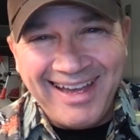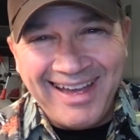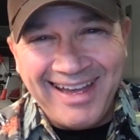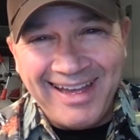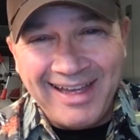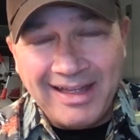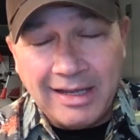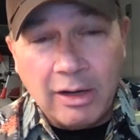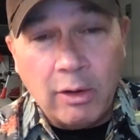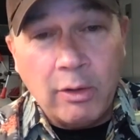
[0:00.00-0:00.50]

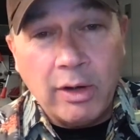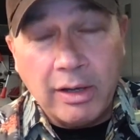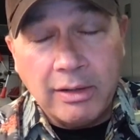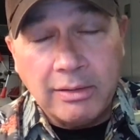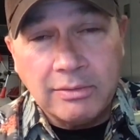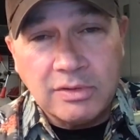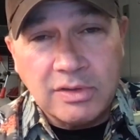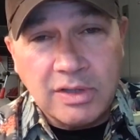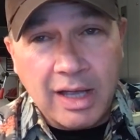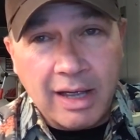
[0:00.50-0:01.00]
Uh, oh,
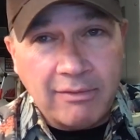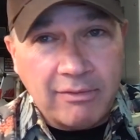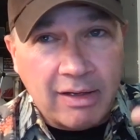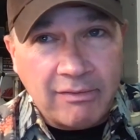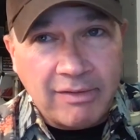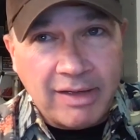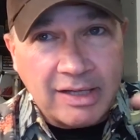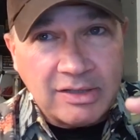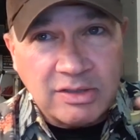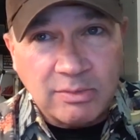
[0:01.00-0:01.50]
and
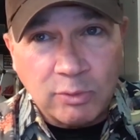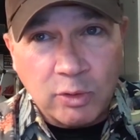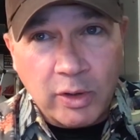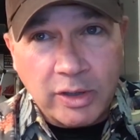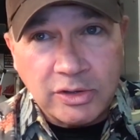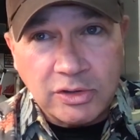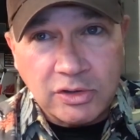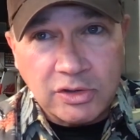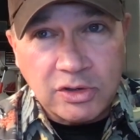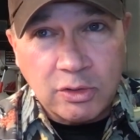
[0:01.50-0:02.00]
I've had some
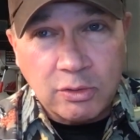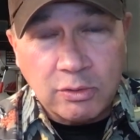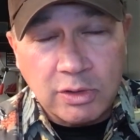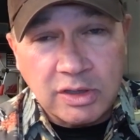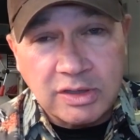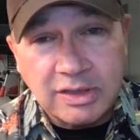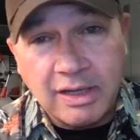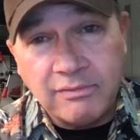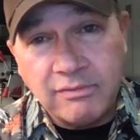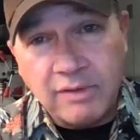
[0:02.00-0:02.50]
questions too
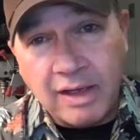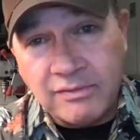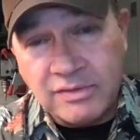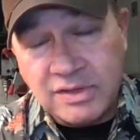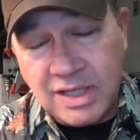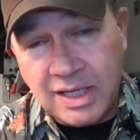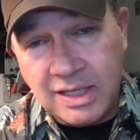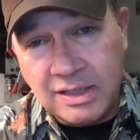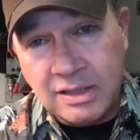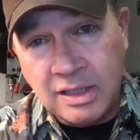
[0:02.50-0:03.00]
because I've I've
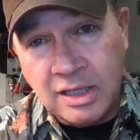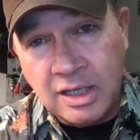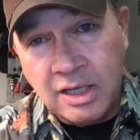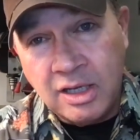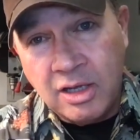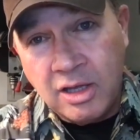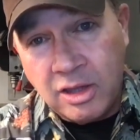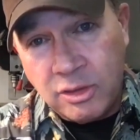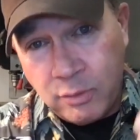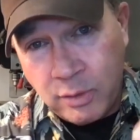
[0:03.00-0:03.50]
said
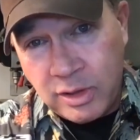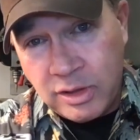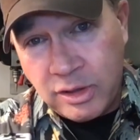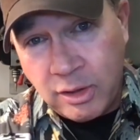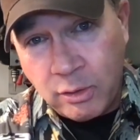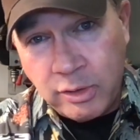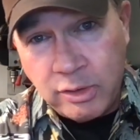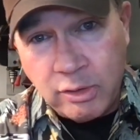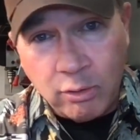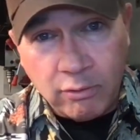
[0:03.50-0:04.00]

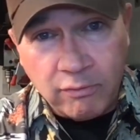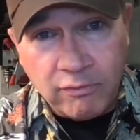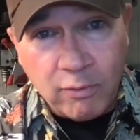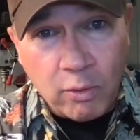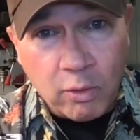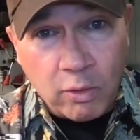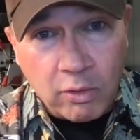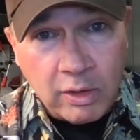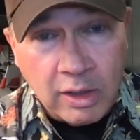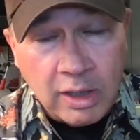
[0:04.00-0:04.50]
3:30 or
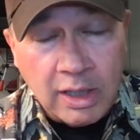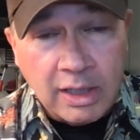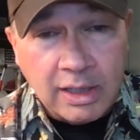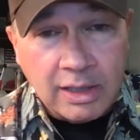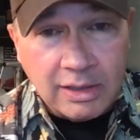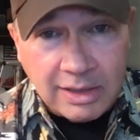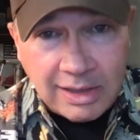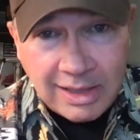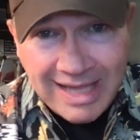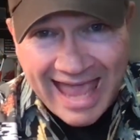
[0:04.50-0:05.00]
4.
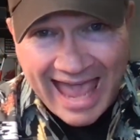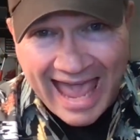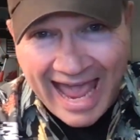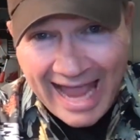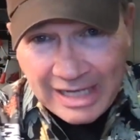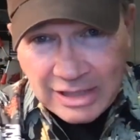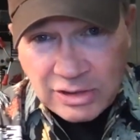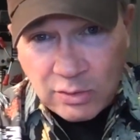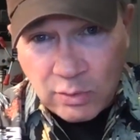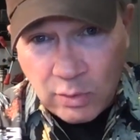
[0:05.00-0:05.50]
The
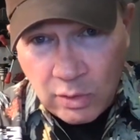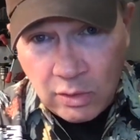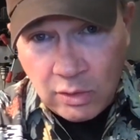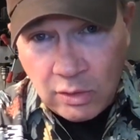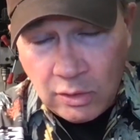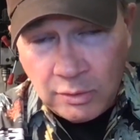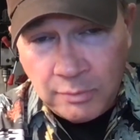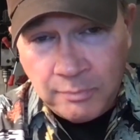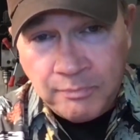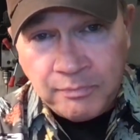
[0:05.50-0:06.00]

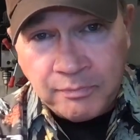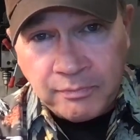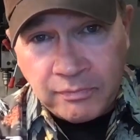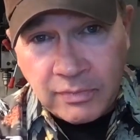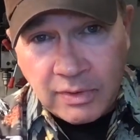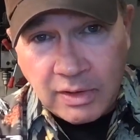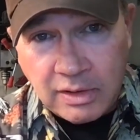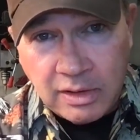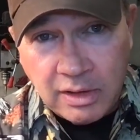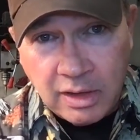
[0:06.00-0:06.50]
actual,
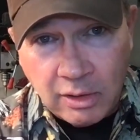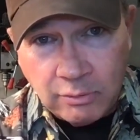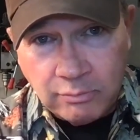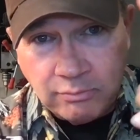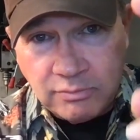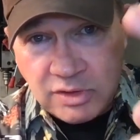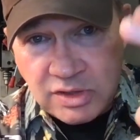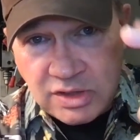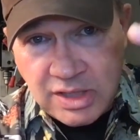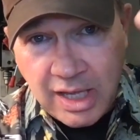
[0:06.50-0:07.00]
you
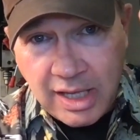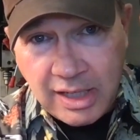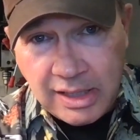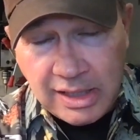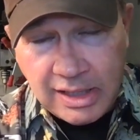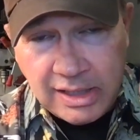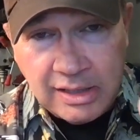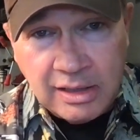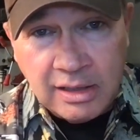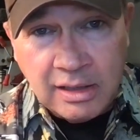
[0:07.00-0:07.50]
know,
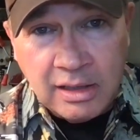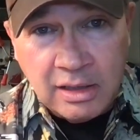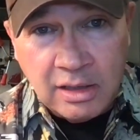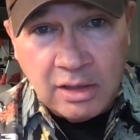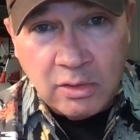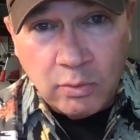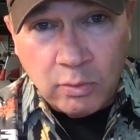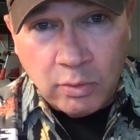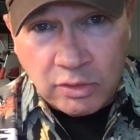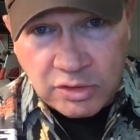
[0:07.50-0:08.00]
study
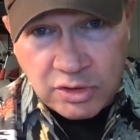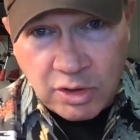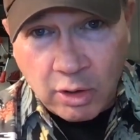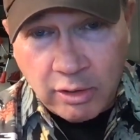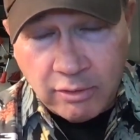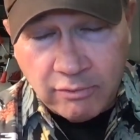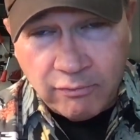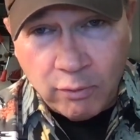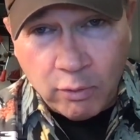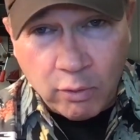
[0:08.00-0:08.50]
will
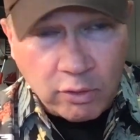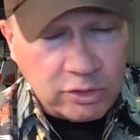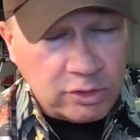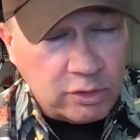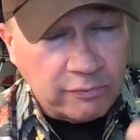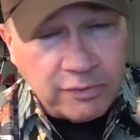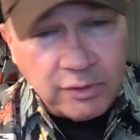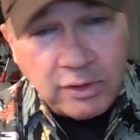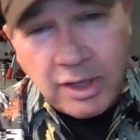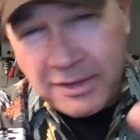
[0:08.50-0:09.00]
start at 4.
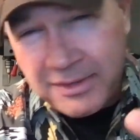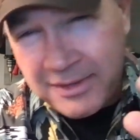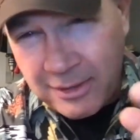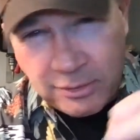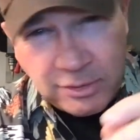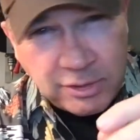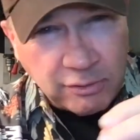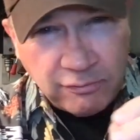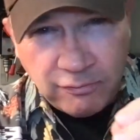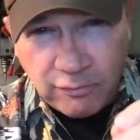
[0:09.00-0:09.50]
So if you're not
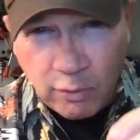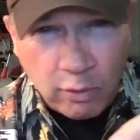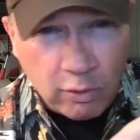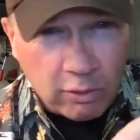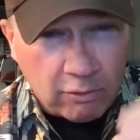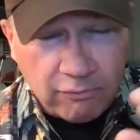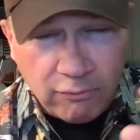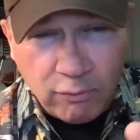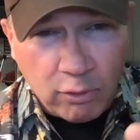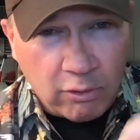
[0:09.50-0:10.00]
there till
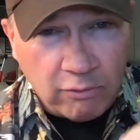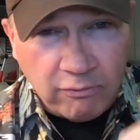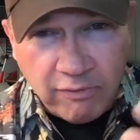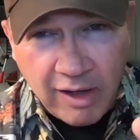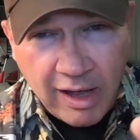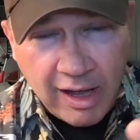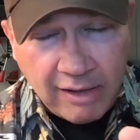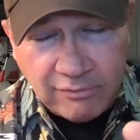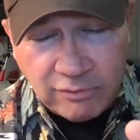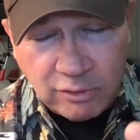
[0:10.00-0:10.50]
4 or
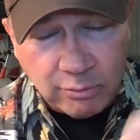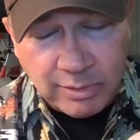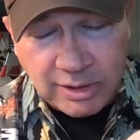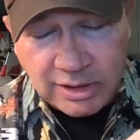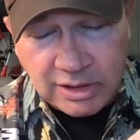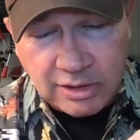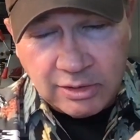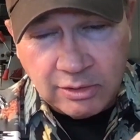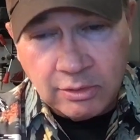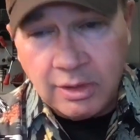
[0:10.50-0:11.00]
4:05, no
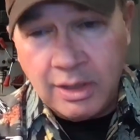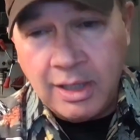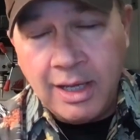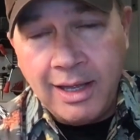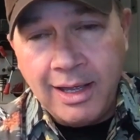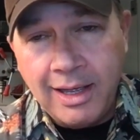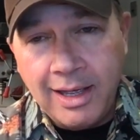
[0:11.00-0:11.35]
big deal.